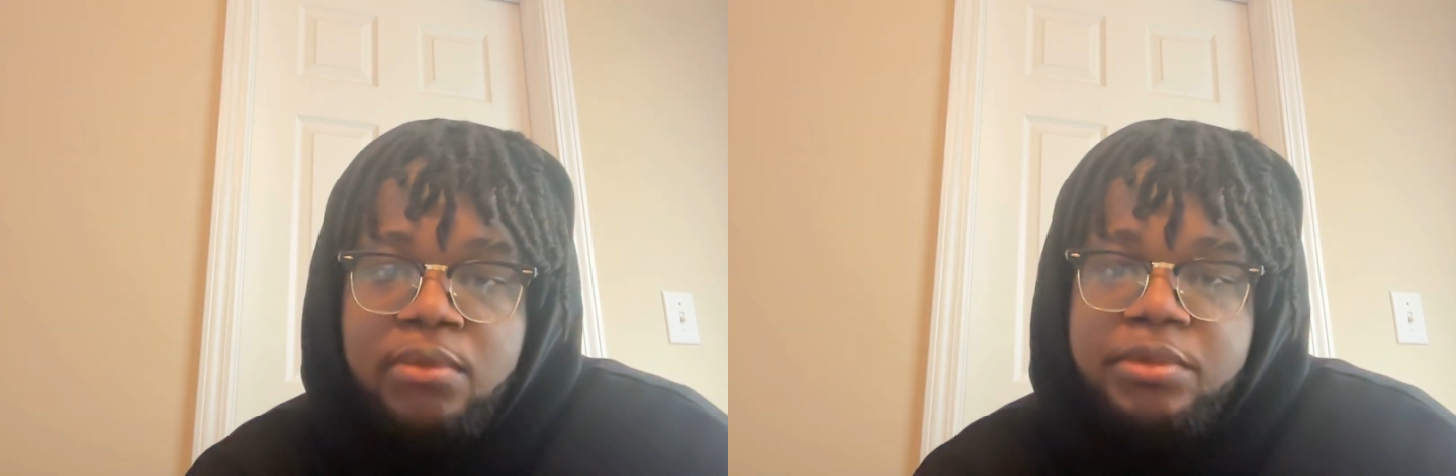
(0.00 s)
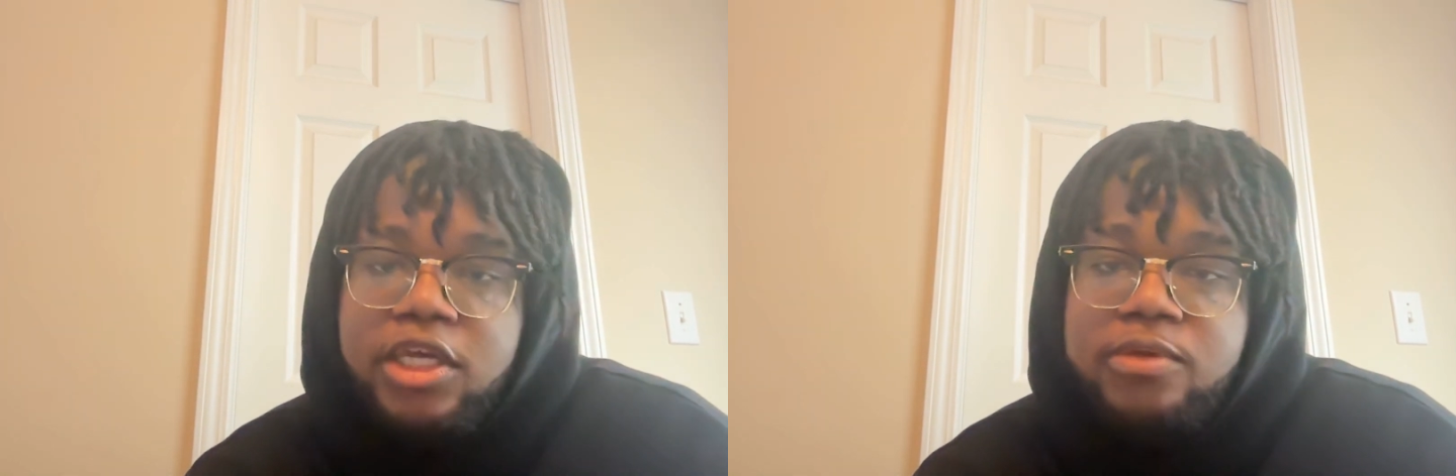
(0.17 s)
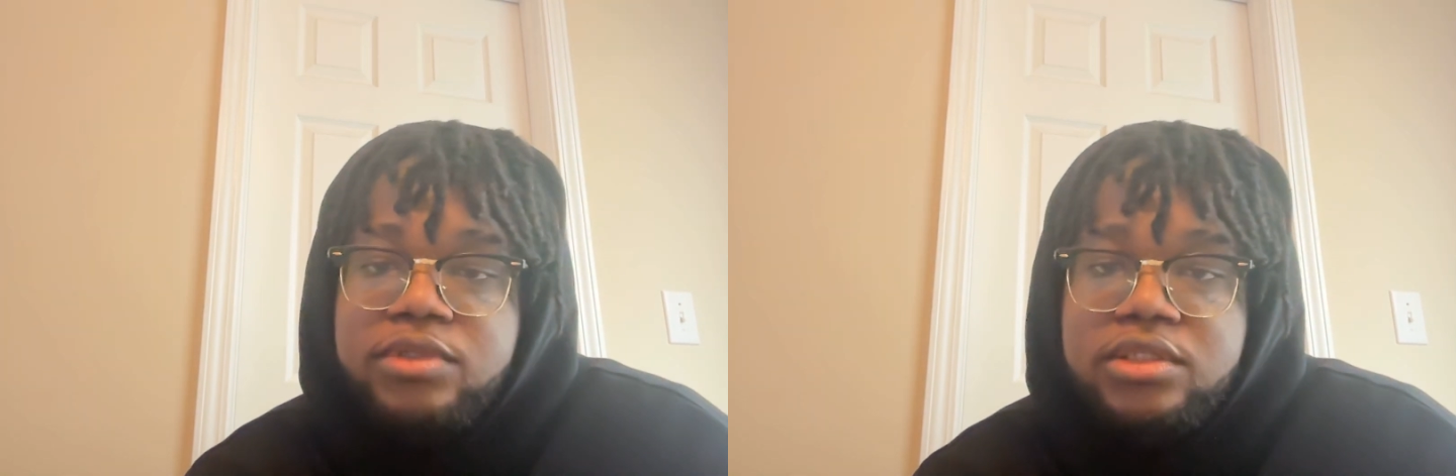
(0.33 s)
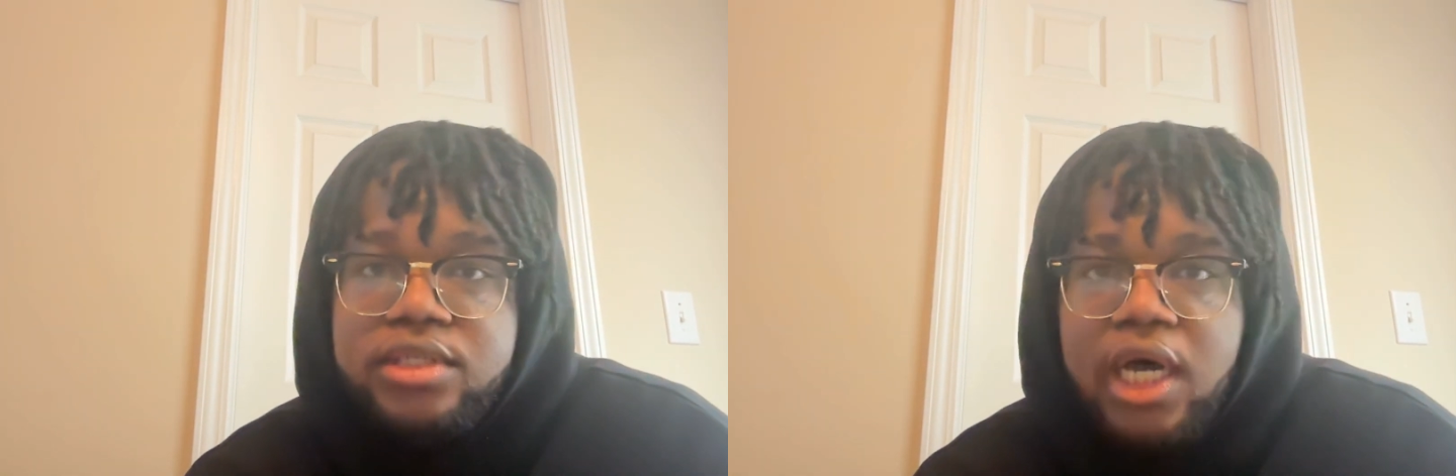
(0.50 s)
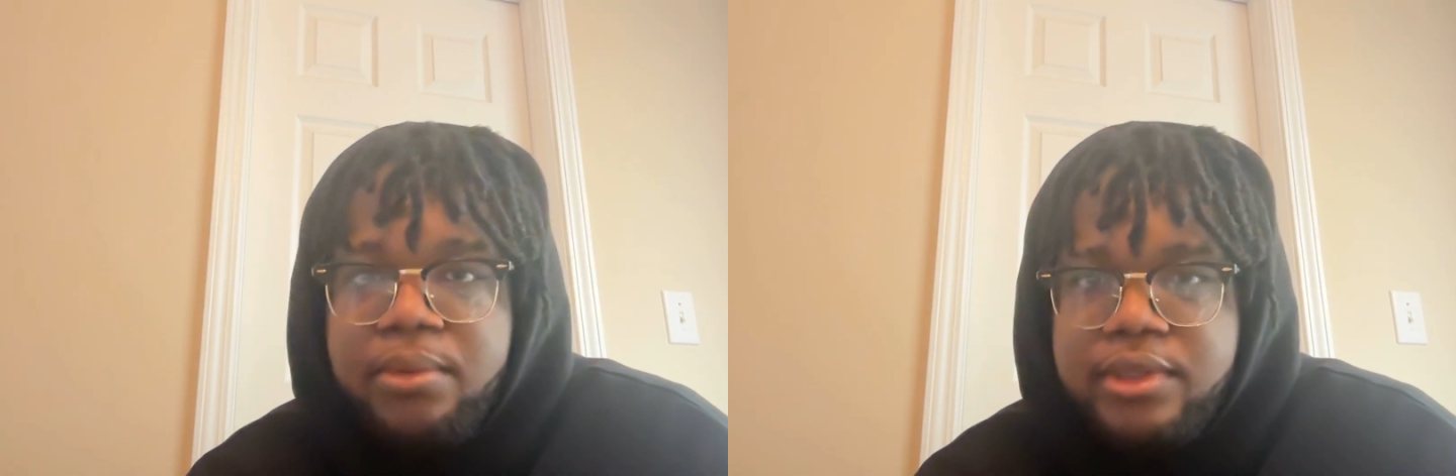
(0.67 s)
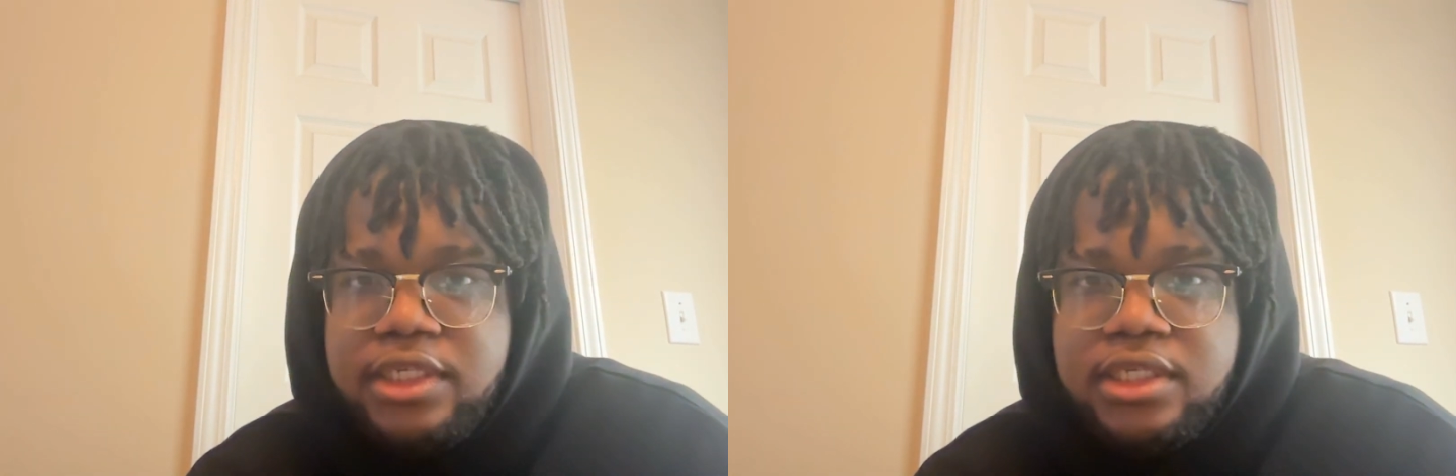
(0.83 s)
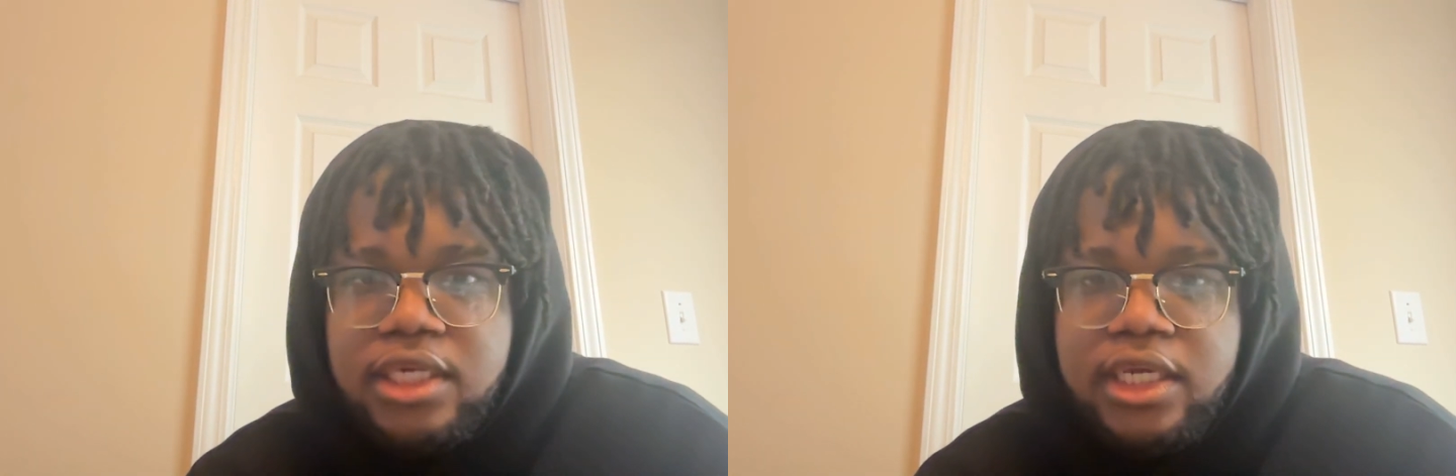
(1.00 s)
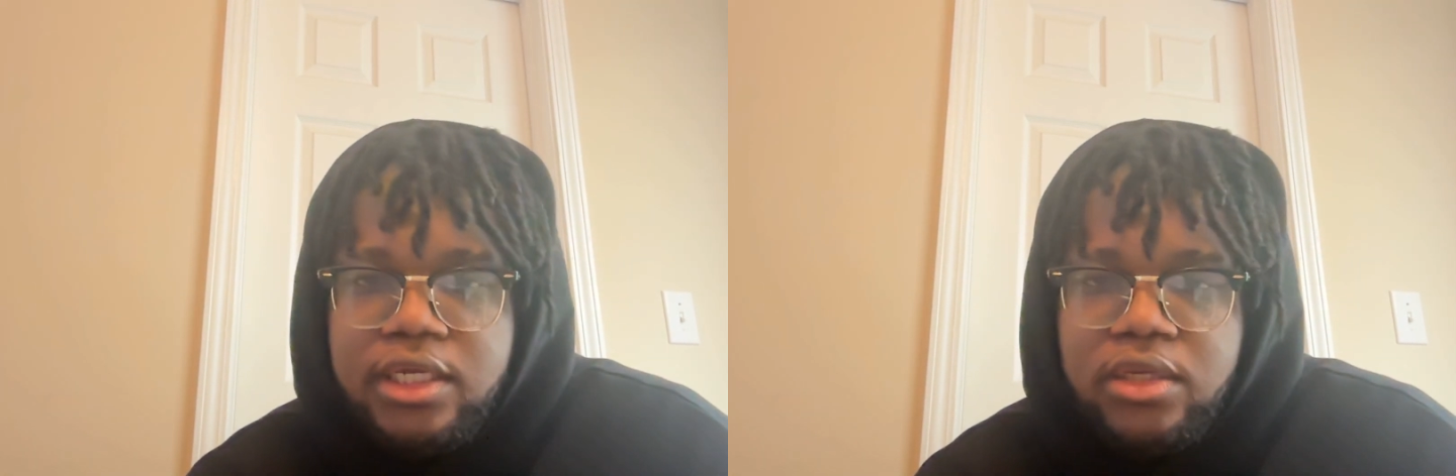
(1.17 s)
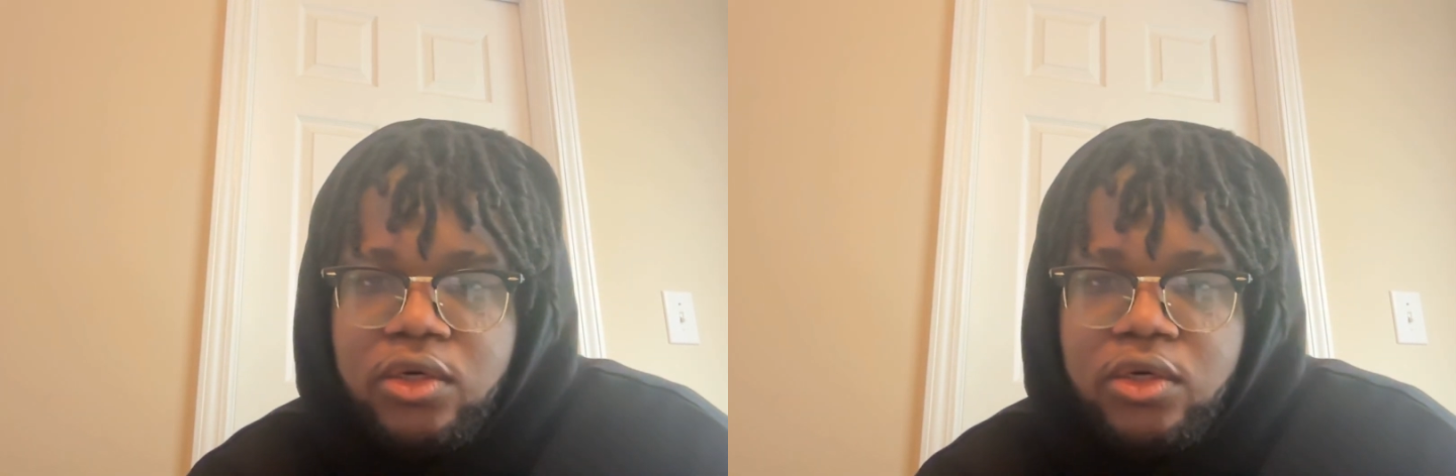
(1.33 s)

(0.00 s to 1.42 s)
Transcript: becomes dominant in